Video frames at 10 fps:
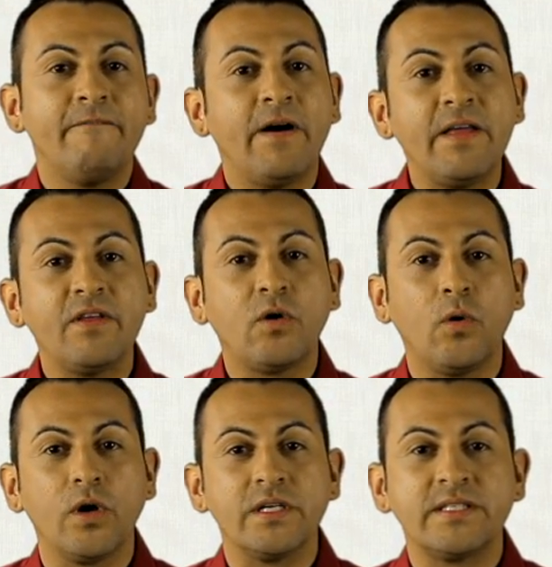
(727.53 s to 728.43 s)
find the
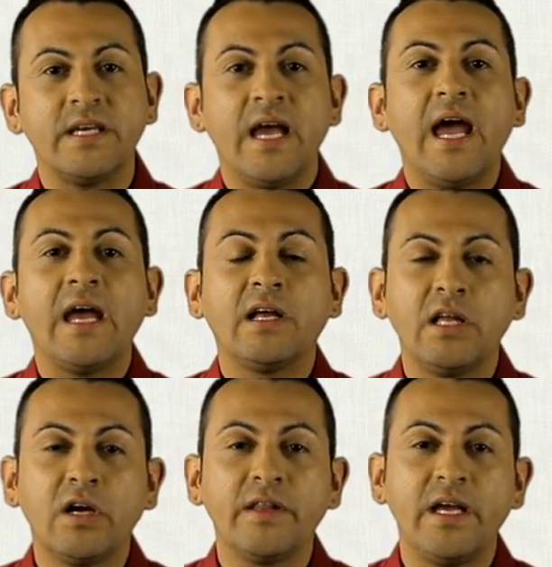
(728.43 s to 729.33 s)
course, and
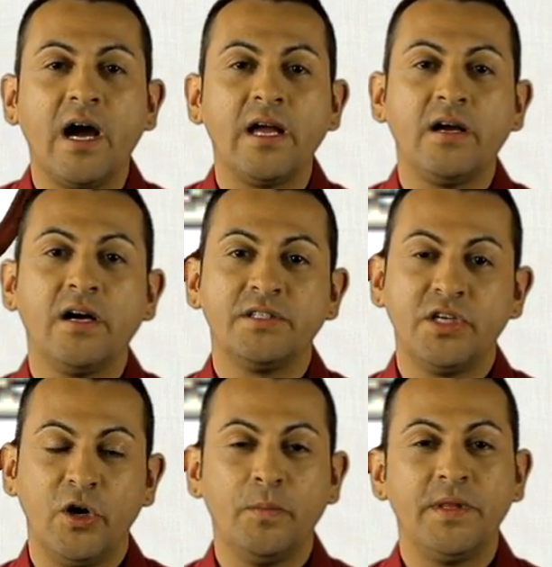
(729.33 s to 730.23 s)
click on the icon
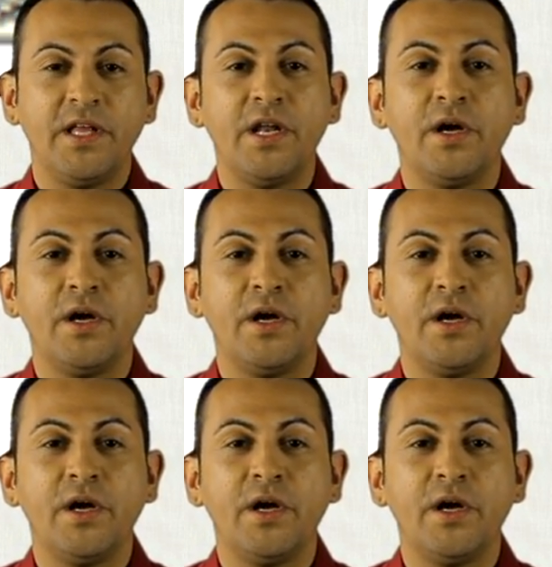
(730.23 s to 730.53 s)
to open the